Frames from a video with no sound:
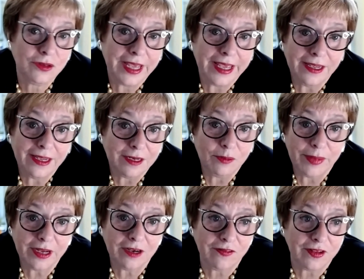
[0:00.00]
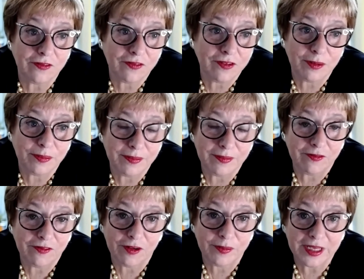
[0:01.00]
gain and benefit from
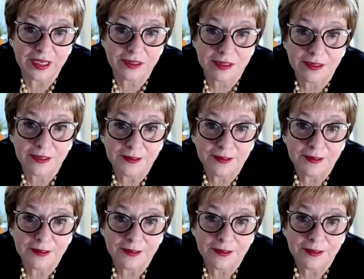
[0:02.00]
this.